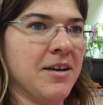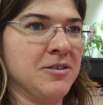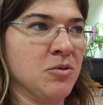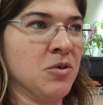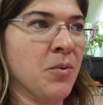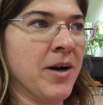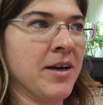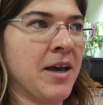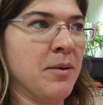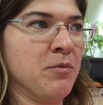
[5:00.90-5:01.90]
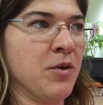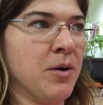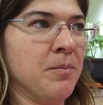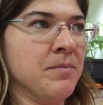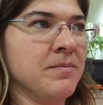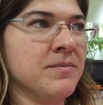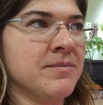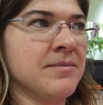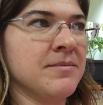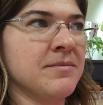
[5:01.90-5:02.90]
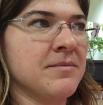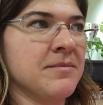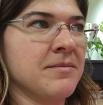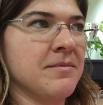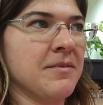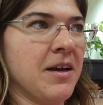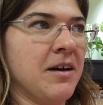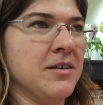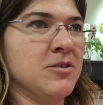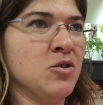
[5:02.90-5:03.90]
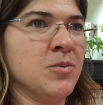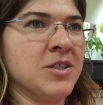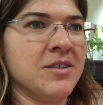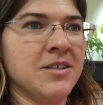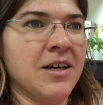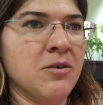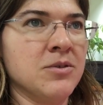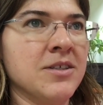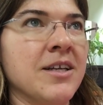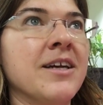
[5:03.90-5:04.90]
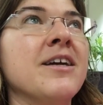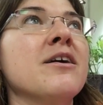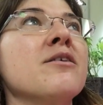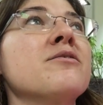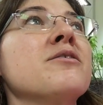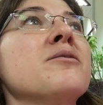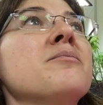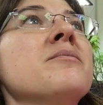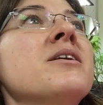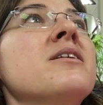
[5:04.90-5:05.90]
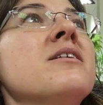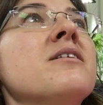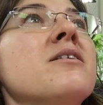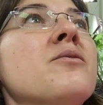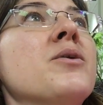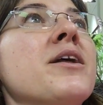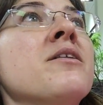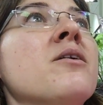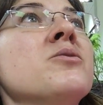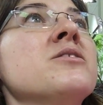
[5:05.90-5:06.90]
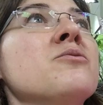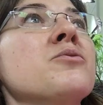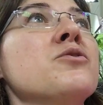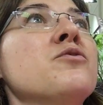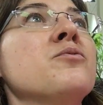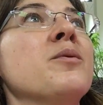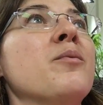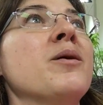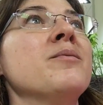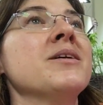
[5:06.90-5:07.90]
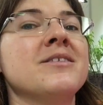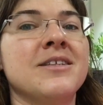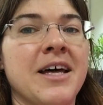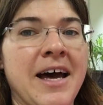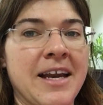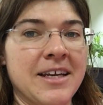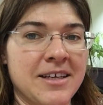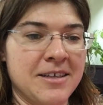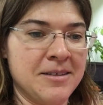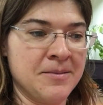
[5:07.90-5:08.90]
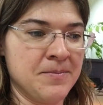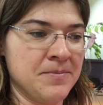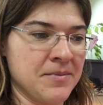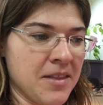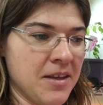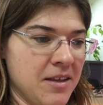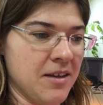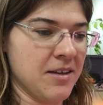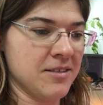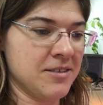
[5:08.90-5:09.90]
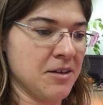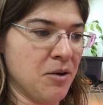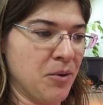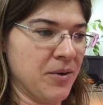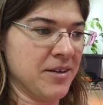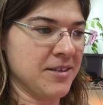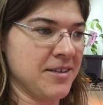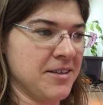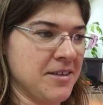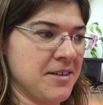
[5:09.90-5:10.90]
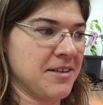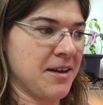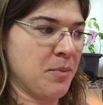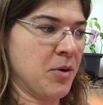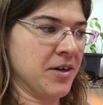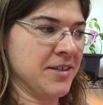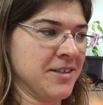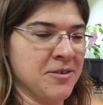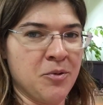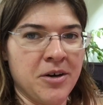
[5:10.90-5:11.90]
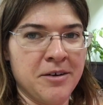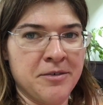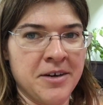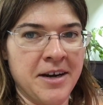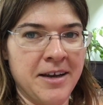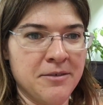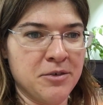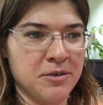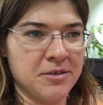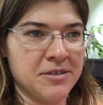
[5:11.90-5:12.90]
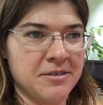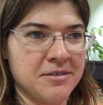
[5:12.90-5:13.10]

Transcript: I don't know where it came from. I assume it's the sounds that I hear from what I thought was the roof, but maybe it's the attic. So I put it in an order for an 8-foot